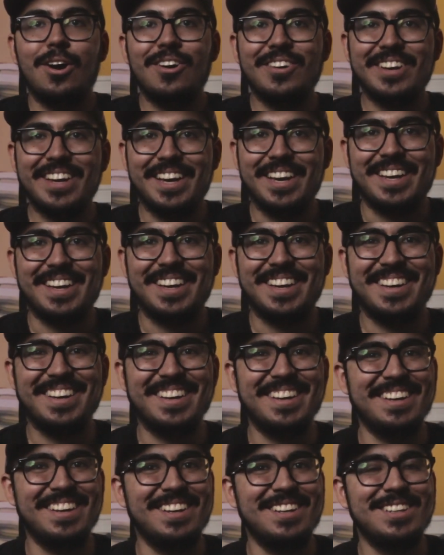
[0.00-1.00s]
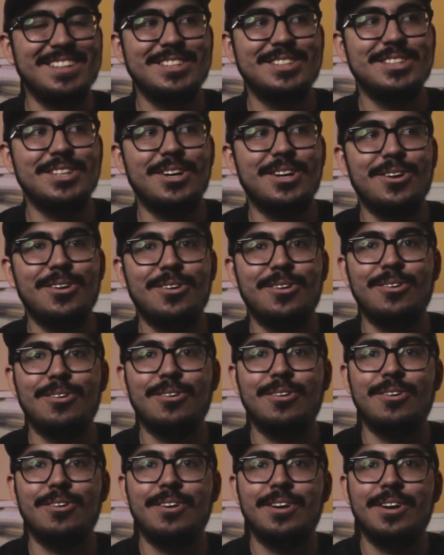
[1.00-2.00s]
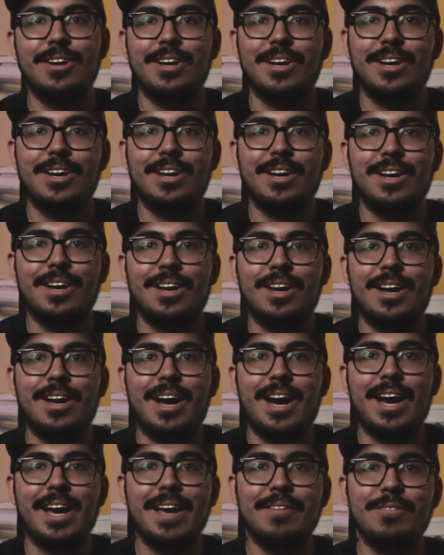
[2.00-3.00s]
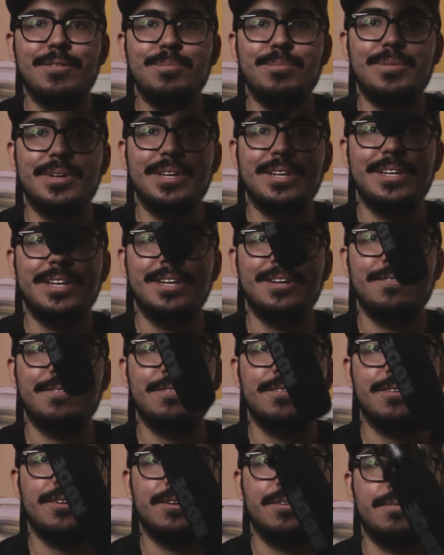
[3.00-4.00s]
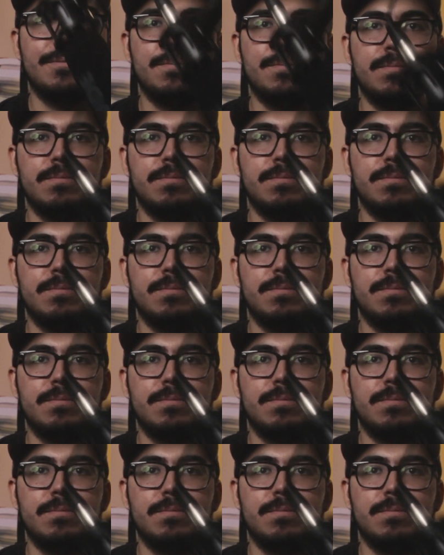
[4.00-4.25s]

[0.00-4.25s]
Okay, so I haven't been here for